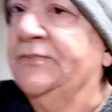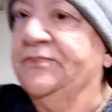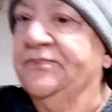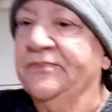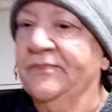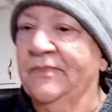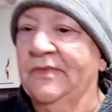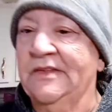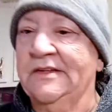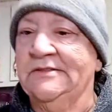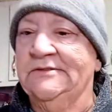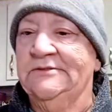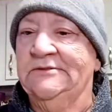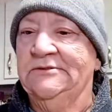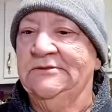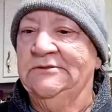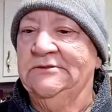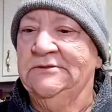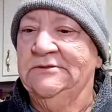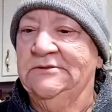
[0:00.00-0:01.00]
that little
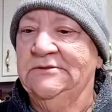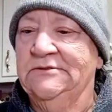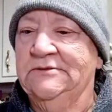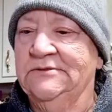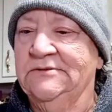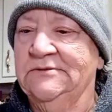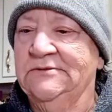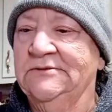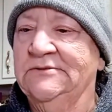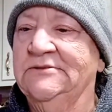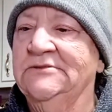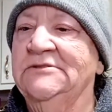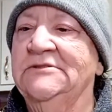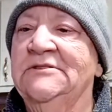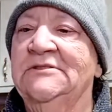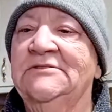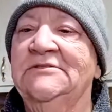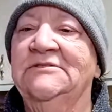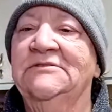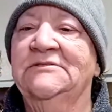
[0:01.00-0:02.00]
round thing, and it,
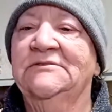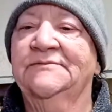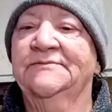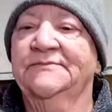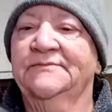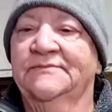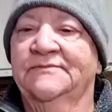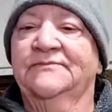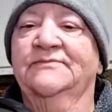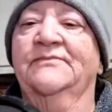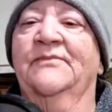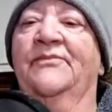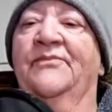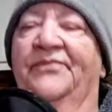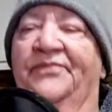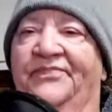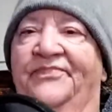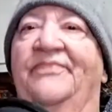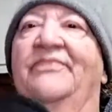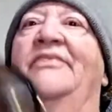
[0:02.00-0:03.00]
you can see through
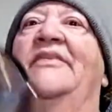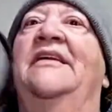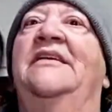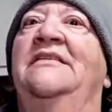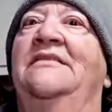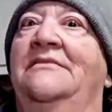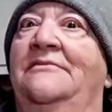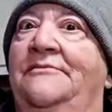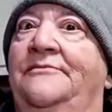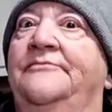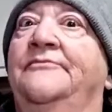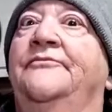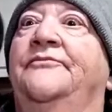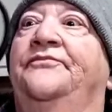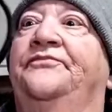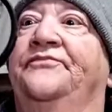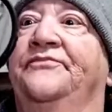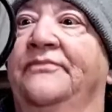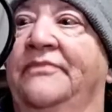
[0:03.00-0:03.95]
that little bitty round, and it